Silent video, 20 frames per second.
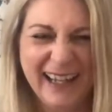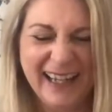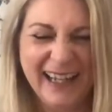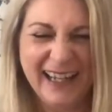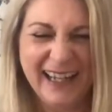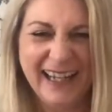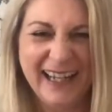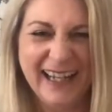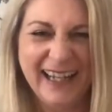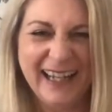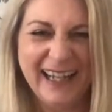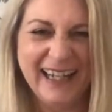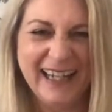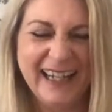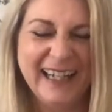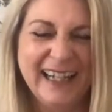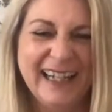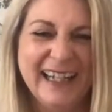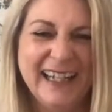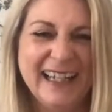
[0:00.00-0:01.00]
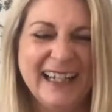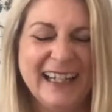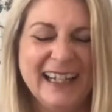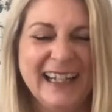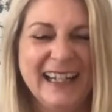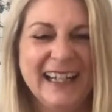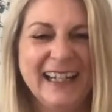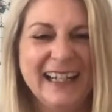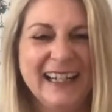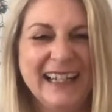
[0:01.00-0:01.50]

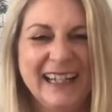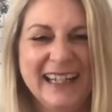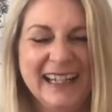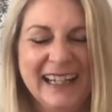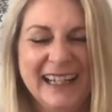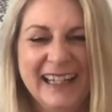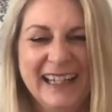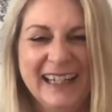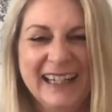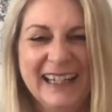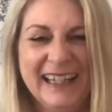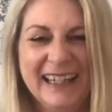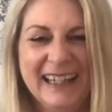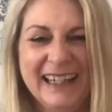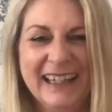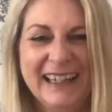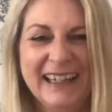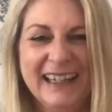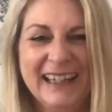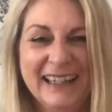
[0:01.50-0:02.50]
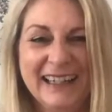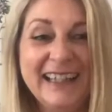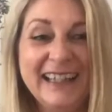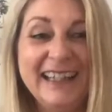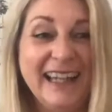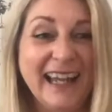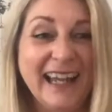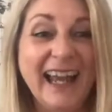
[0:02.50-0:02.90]
[no speech]